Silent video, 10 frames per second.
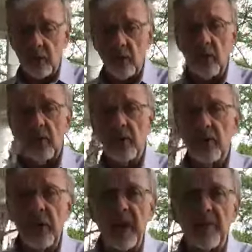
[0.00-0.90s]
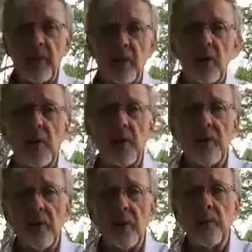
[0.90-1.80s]
the wonderful avenue of
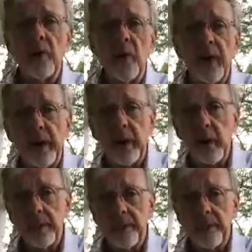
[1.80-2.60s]
prayer,